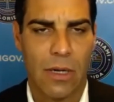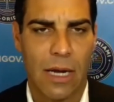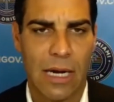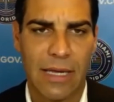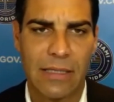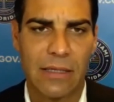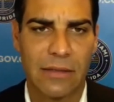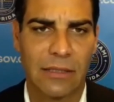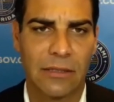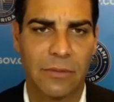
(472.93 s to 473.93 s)
and I think it's a
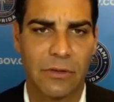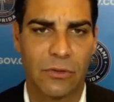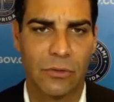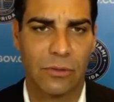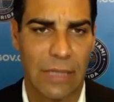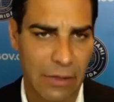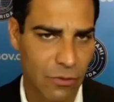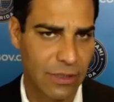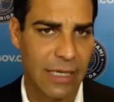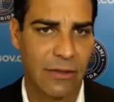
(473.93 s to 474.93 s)
testament to, like you
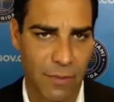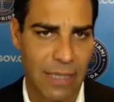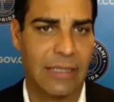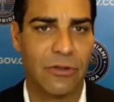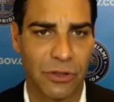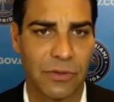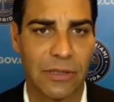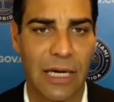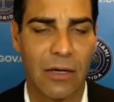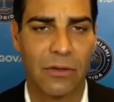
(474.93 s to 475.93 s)
were saying, to my leadership
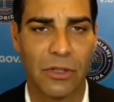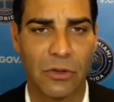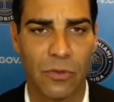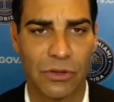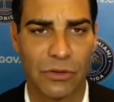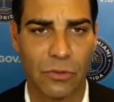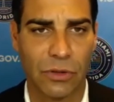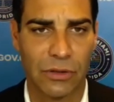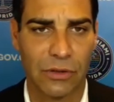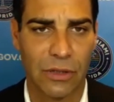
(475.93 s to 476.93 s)
style,
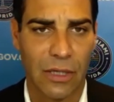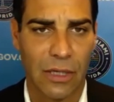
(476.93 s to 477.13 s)
which is